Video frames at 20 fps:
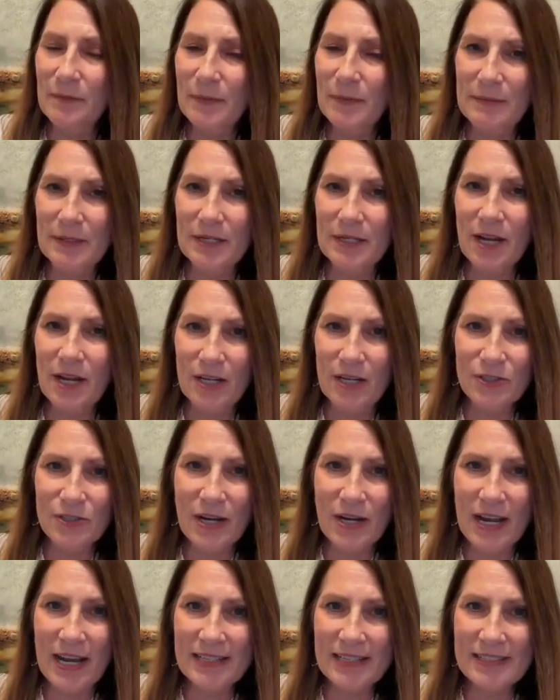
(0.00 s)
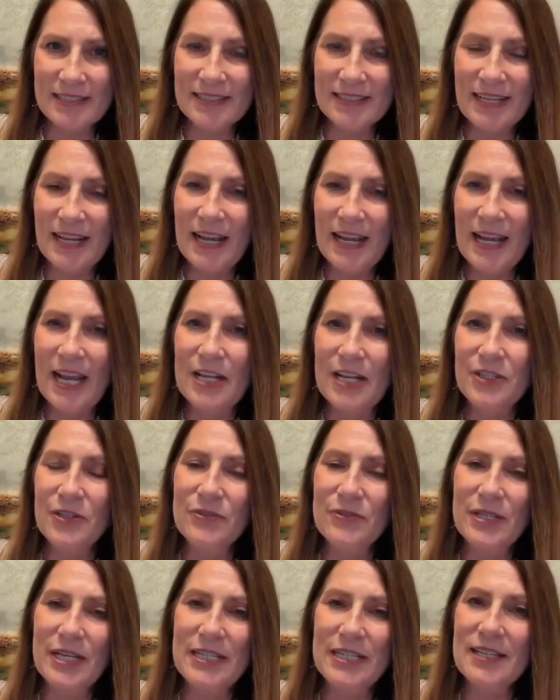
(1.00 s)
Alabama contracts, and
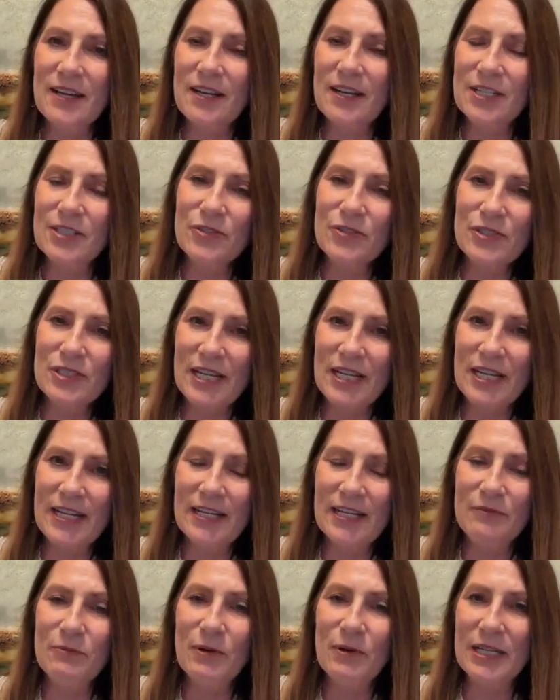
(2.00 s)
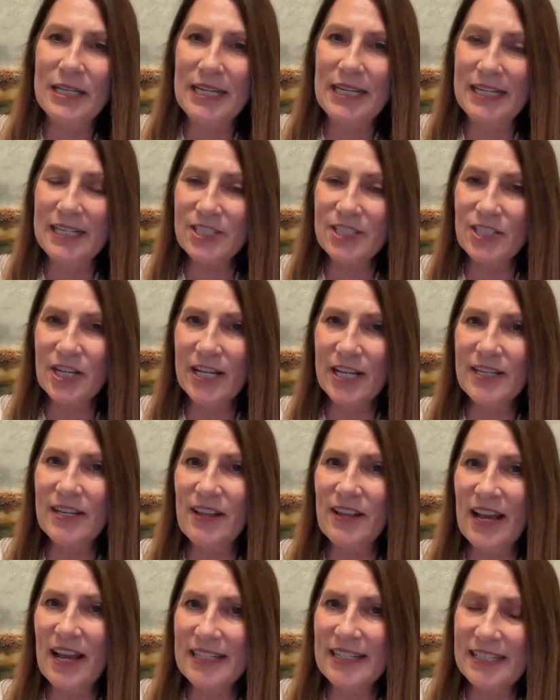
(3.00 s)
you need to understand what each
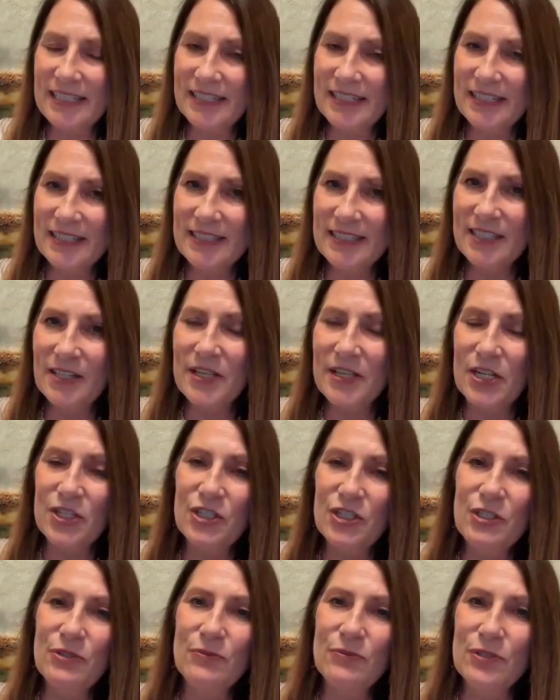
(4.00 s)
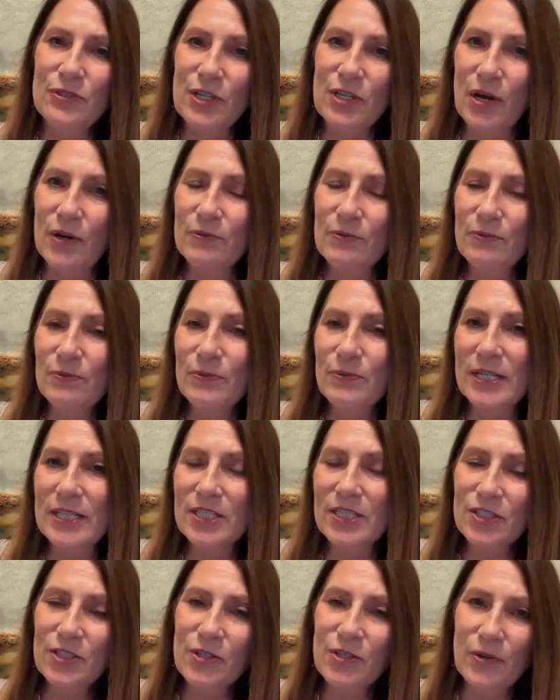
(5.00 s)
deadline is so that you don't
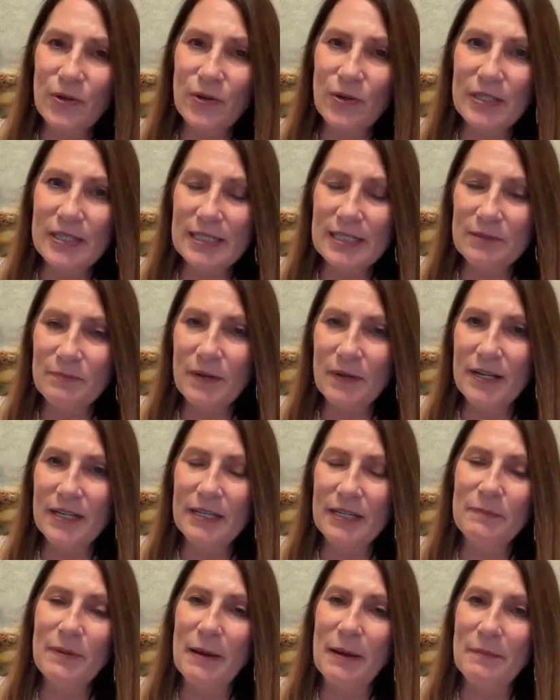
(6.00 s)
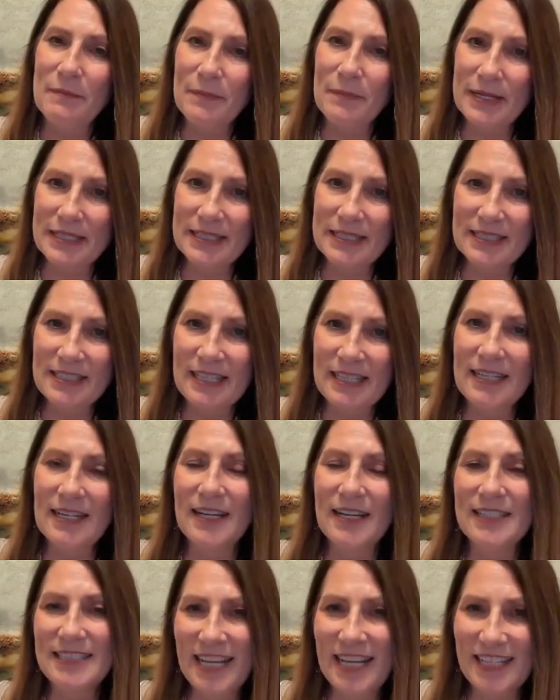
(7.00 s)
risk your earnest money by missing
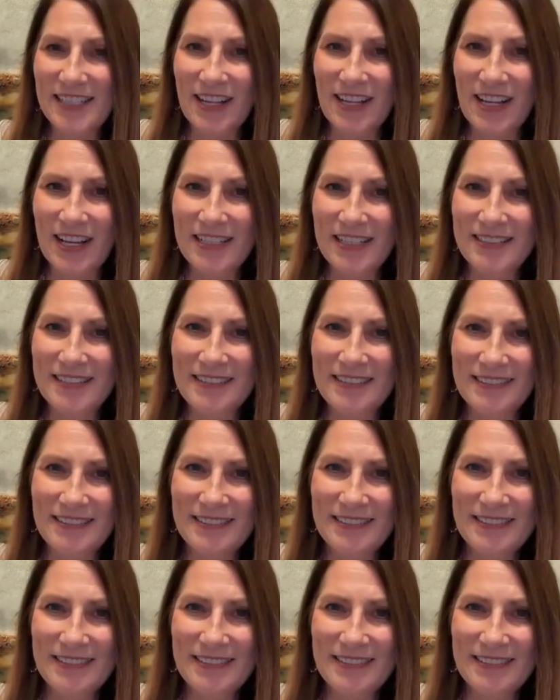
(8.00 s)
a deadline.